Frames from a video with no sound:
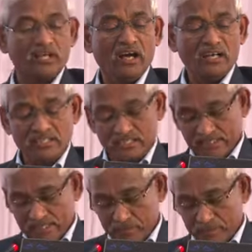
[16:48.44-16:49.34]
and this
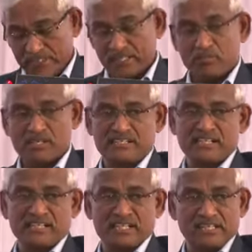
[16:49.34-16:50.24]
has been
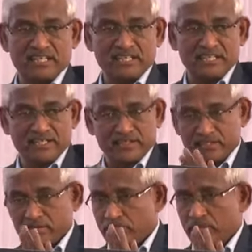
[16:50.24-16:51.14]
demonstrated clearly in
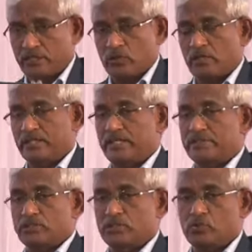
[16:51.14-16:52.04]
this particularly
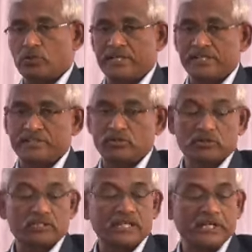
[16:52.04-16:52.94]

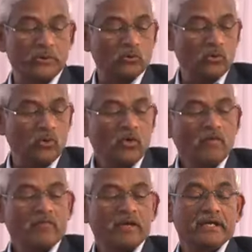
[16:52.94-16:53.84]
CO8032,
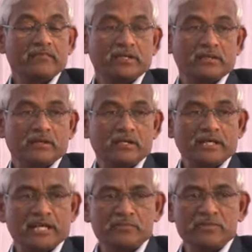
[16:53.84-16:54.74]
where we
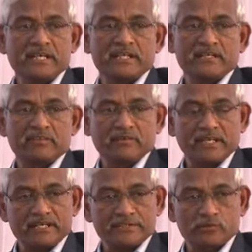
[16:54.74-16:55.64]
eliminated the
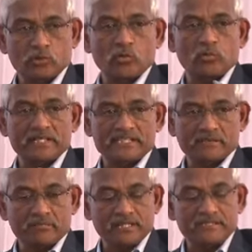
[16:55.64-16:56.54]
virus through
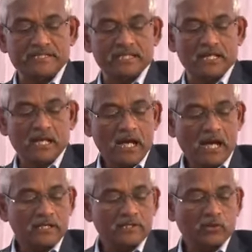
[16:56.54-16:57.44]
meristem culture
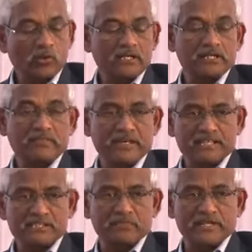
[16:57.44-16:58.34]
and totally
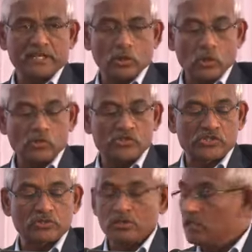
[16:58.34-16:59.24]
virus free
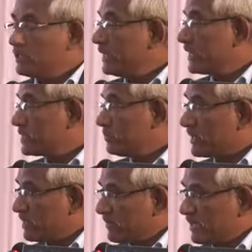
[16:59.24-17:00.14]
clones. They exhibit
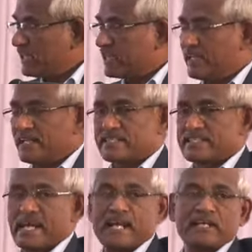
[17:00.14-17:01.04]
very clear
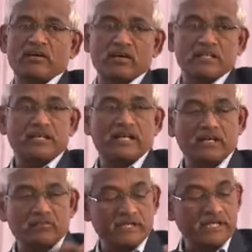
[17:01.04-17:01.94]
stand,
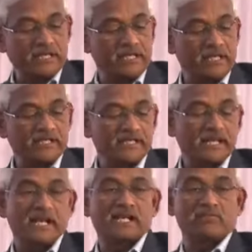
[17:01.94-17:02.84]
very clear
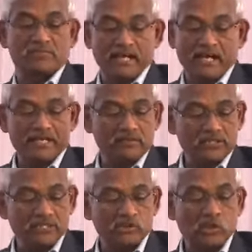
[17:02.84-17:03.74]
stand of the higher.
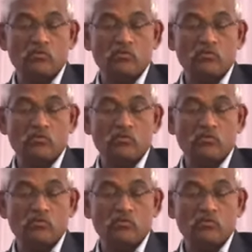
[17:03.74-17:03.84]
That's how